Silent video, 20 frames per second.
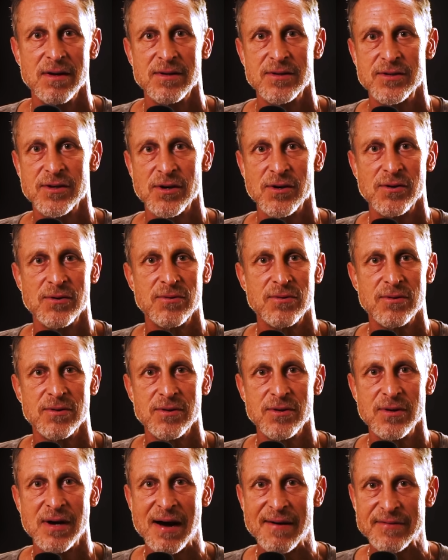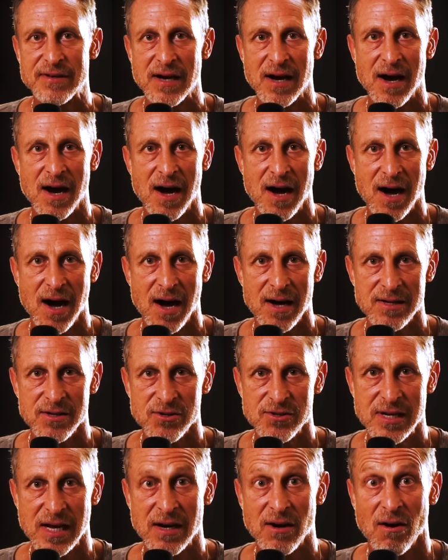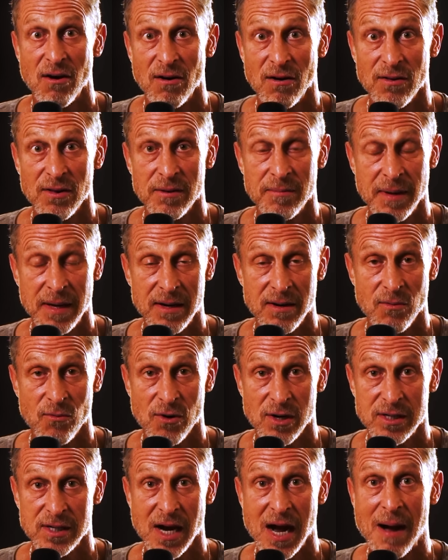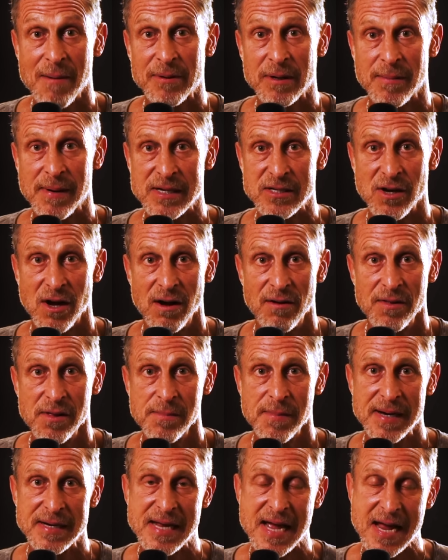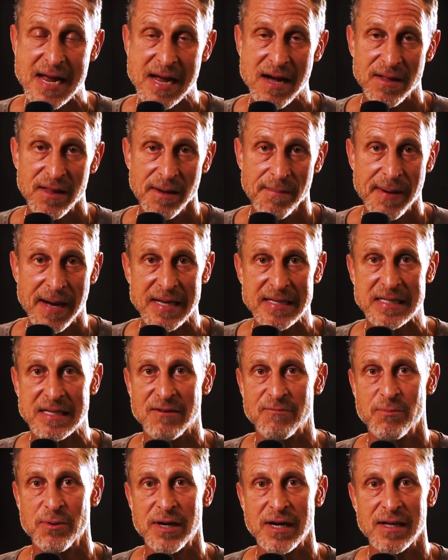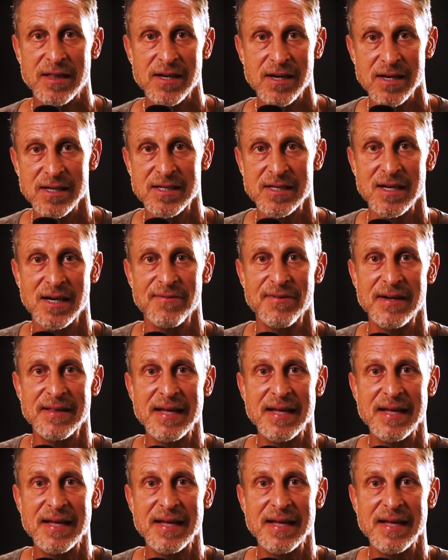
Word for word: So you have to uh, understand all of them and work to optimize all of them by taking out the bad stuff, putting in the good stuff.